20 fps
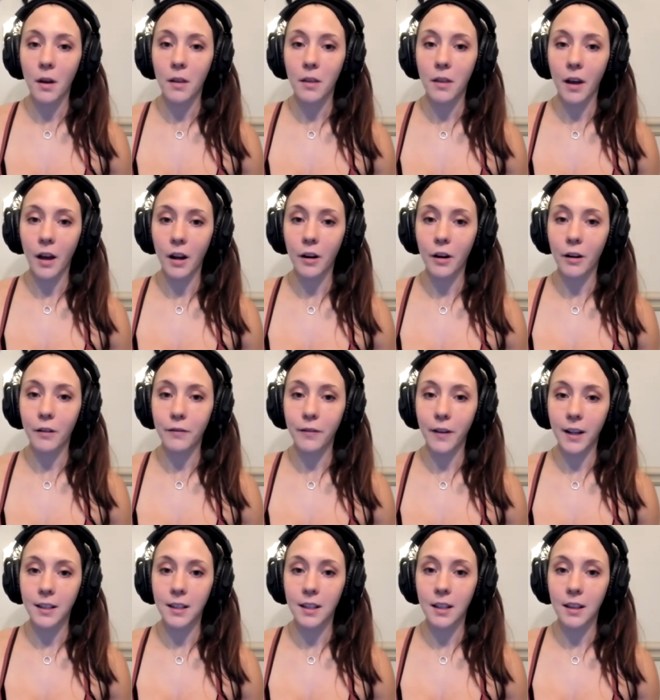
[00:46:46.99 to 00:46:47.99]
that are
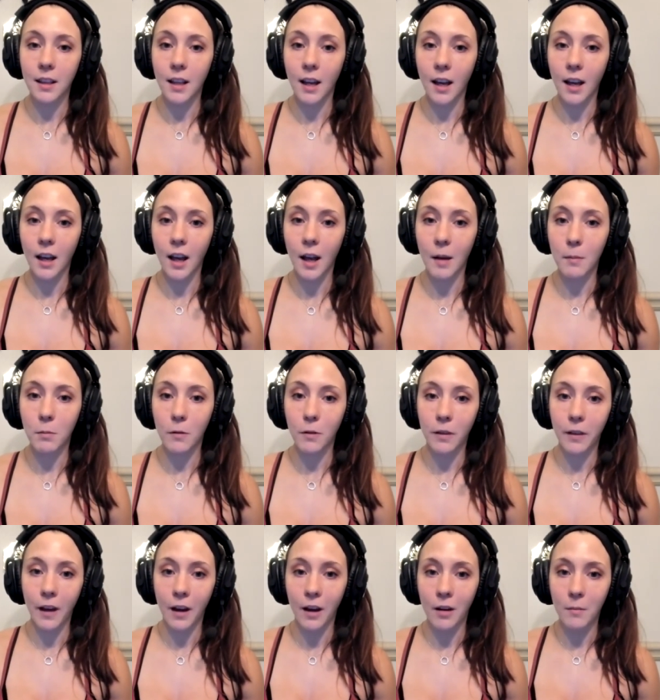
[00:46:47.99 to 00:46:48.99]
affecting that
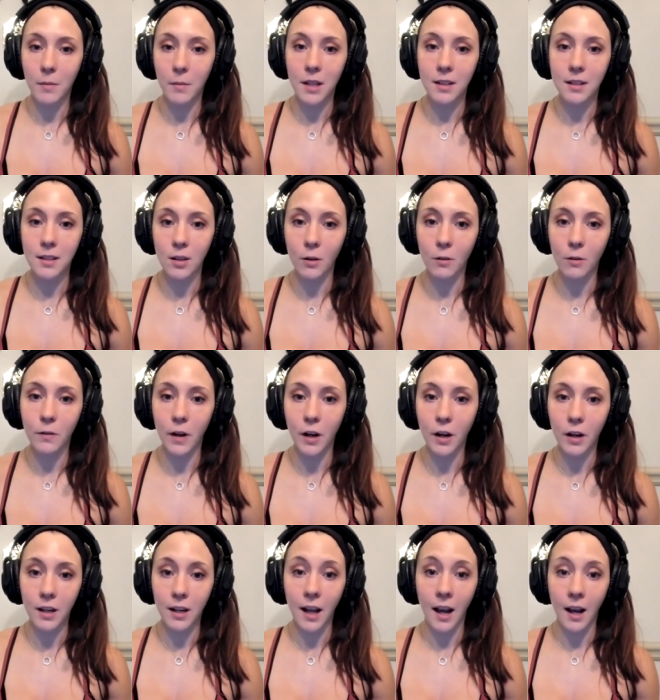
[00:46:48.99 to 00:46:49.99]
hypothalamus
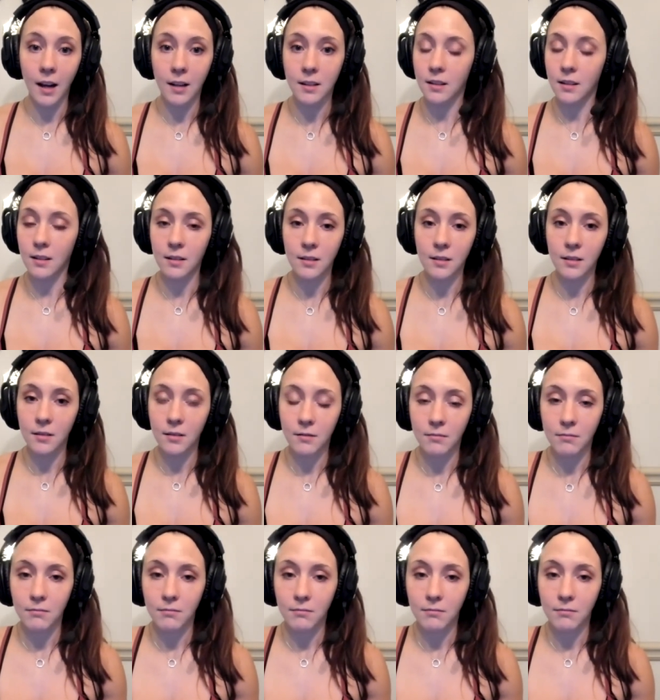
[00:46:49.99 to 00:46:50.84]
ovarian axis.